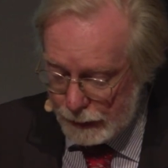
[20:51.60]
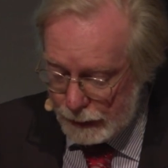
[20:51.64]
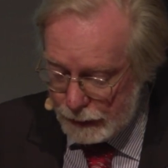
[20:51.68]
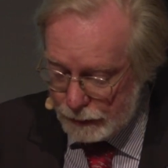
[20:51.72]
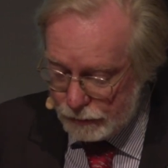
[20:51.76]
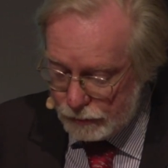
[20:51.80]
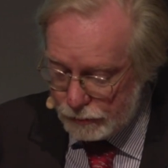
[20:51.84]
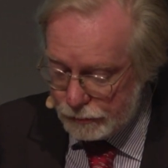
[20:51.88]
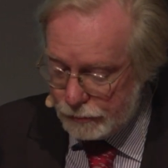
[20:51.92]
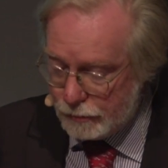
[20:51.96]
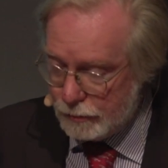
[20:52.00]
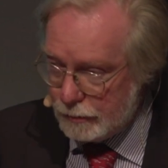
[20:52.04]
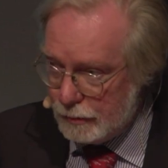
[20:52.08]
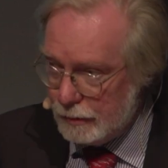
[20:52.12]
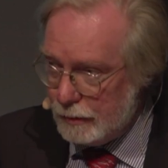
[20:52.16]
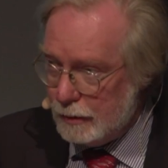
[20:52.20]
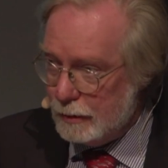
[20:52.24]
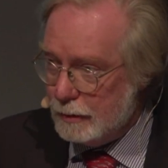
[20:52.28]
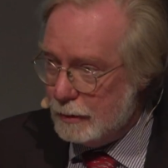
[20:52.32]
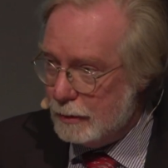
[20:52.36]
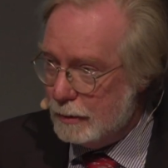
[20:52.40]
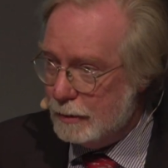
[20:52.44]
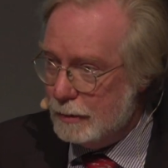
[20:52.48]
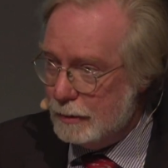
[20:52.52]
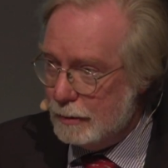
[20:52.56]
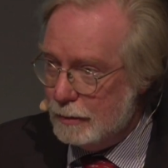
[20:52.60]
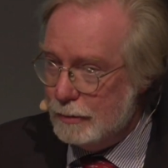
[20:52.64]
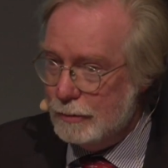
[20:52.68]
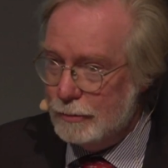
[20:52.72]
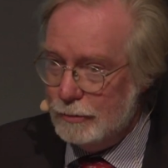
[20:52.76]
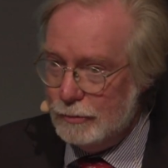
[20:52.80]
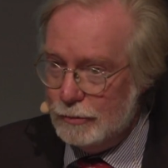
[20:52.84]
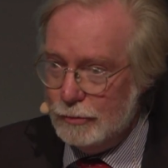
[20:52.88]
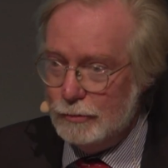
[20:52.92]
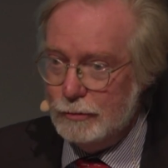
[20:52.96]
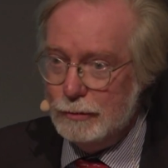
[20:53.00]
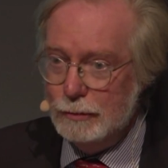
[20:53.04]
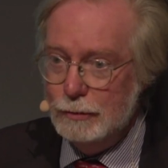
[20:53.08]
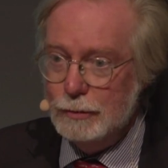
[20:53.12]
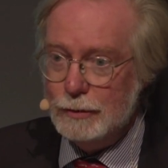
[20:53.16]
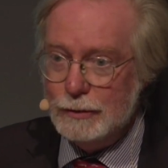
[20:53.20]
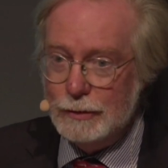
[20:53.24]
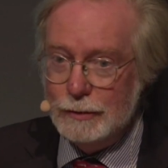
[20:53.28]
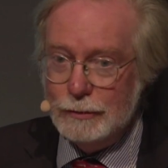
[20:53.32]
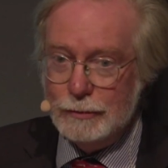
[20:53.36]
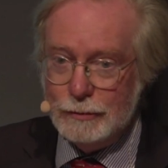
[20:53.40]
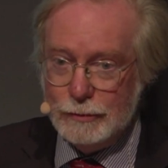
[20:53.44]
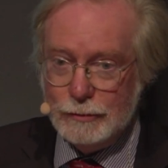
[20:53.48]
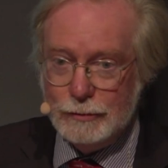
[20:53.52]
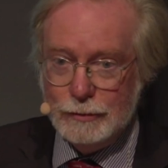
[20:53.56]
and just uh, just look
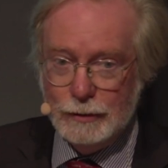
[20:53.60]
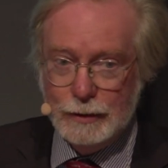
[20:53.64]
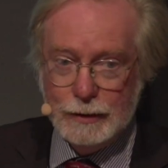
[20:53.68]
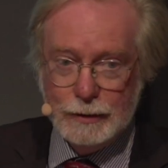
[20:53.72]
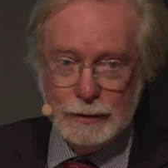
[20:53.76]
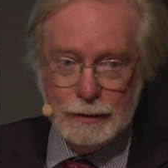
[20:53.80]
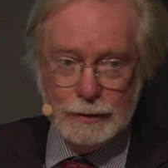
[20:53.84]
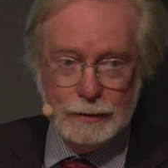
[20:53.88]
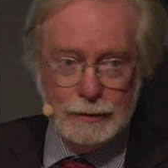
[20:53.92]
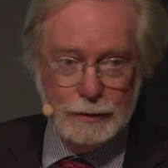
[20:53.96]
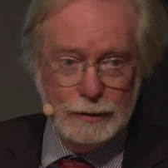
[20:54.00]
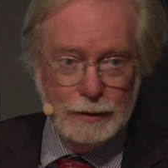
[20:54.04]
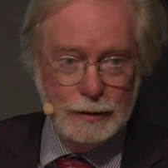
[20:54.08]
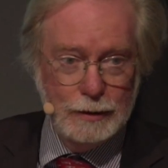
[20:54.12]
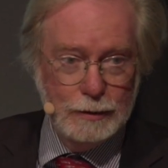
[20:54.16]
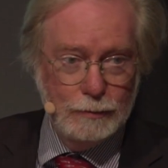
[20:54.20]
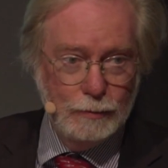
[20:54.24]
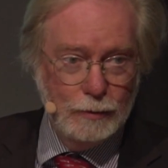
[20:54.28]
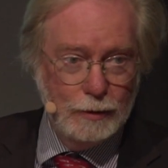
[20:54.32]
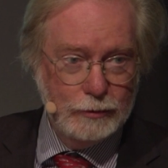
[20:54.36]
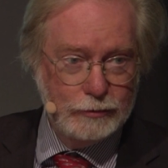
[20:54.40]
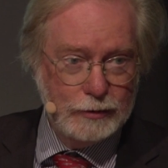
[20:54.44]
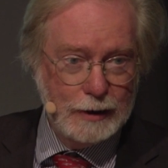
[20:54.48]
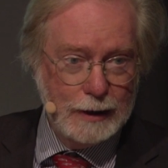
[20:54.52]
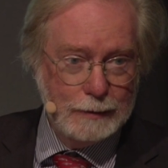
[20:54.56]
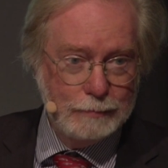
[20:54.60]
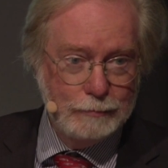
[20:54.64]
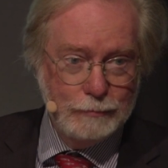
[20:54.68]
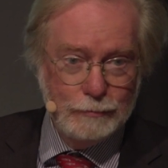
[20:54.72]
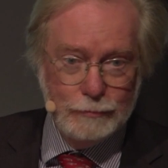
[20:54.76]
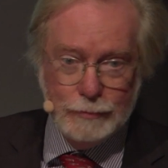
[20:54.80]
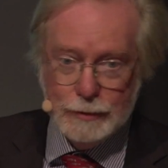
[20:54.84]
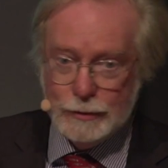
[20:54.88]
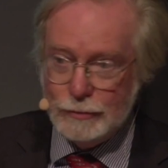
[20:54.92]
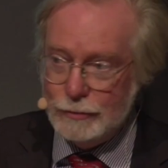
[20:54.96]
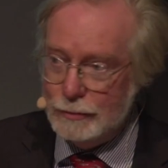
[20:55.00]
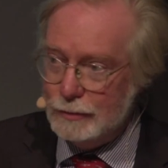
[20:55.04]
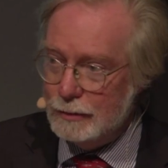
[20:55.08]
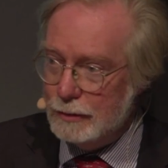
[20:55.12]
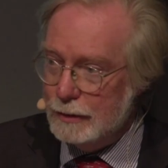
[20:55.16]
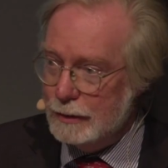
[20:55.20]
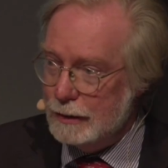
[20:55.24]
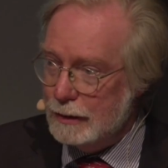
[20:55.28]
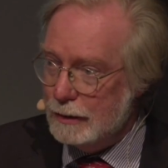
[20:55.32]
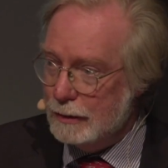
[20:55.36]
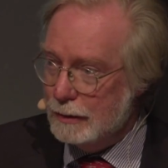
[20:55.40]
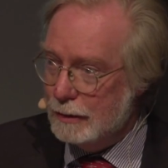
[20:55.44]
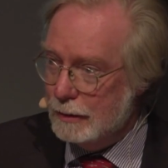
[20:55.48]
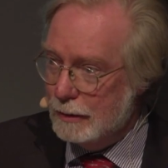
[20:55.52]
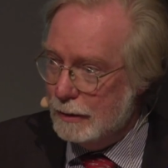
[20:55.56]
at uh, what's happened
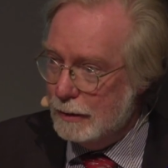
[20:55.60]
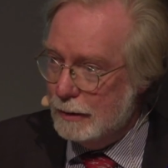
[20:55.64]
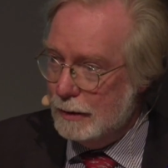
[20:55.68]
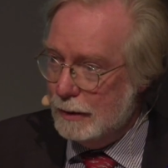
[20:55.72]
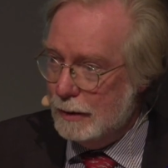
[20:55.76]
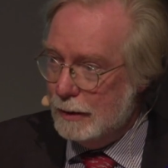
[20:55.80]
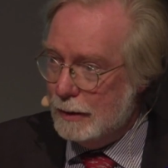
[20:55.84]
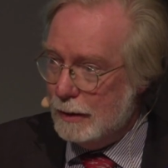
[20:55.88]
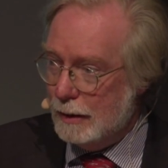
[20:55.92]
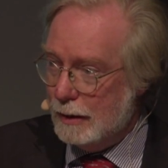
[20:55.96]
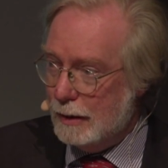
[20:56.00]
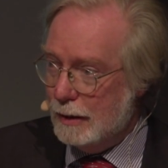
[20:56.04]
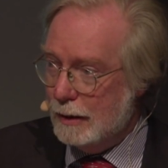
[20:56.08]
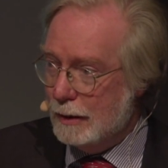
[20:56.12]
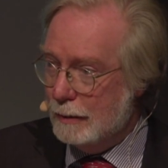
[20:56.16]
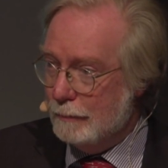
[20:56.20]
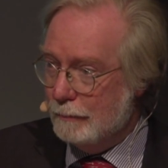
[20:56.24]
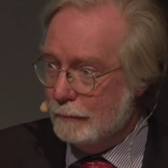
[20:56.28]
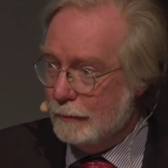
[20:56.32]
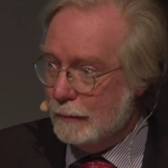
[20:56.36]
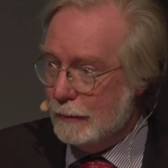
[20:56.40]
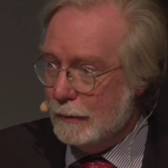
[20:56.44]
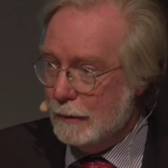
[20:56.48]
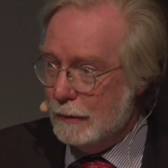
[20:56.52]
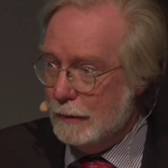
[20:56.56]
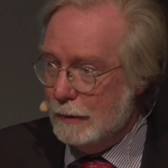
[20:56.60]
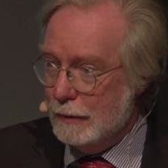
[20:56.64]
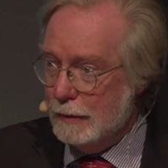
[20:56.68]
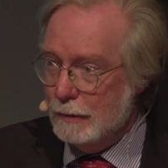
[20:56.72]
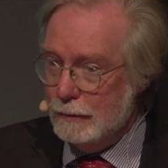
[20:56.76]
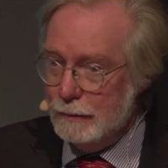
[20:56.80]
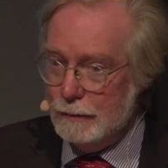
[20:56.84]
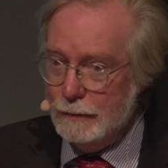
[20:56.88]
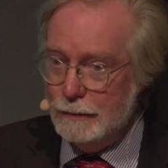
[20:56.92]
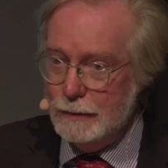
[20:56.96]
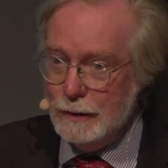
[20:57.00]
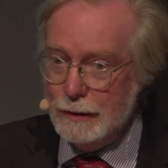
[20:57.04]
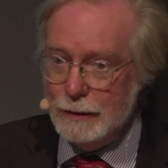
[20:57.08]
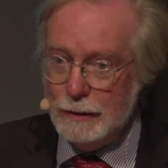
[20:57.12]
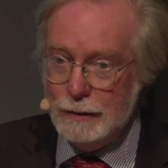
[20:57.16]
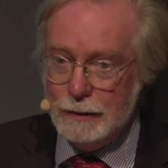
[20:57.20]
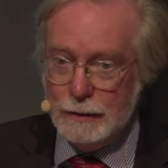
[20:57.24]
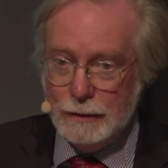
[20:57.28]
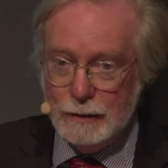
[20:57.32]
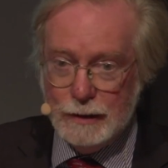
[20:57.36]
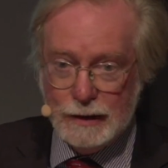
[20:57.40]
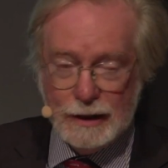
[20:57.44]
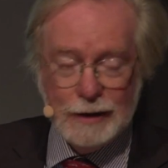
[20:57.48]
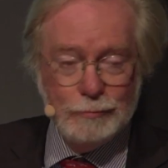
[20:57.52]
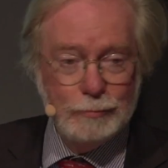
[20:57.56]
recently. Um, the
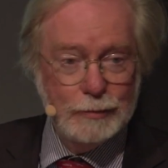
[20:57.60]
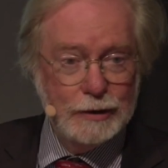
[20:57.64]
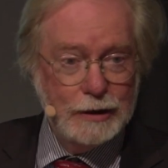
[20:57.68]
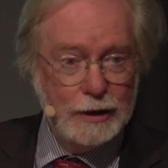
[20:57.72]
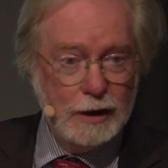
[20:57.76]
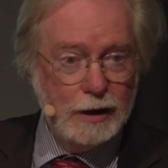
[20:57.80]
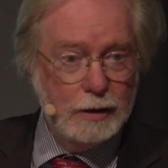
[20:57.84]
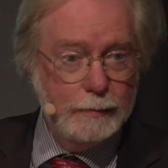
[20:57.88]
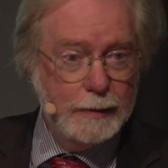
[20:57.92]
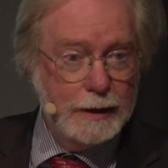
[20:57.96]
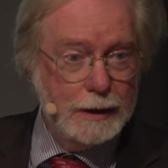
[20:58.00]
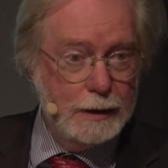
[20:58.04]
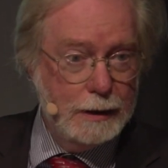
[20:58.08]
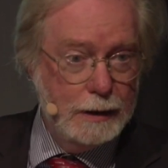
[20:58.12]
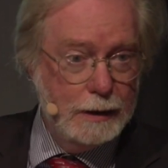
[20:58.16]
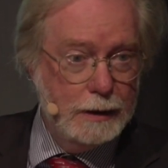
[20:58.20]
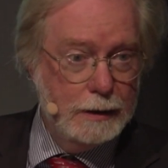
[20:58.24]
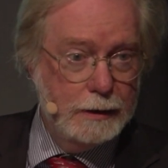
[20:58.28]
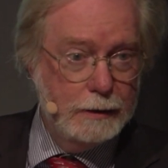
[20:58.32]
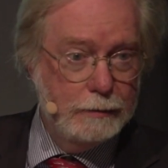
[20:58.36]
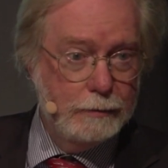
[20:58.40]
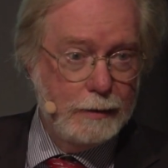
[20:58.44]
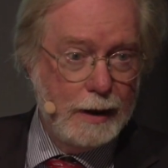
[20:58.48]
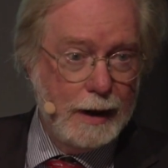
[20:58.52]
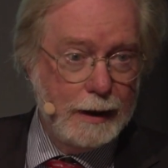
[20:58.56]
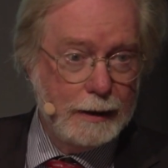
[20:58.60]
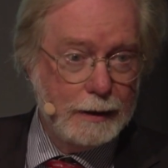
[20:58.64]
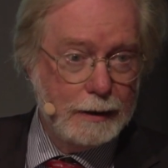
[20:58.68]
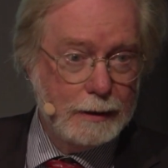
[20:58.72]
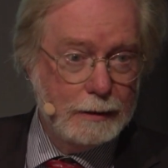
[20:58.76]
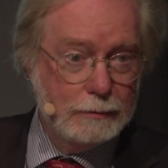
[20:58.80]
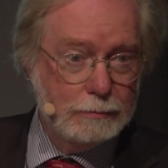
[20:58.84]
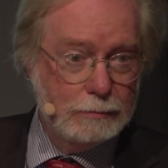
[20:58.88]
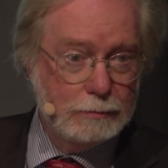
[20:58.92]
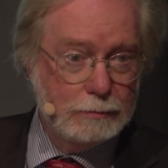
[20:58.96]
the government army in Iraq,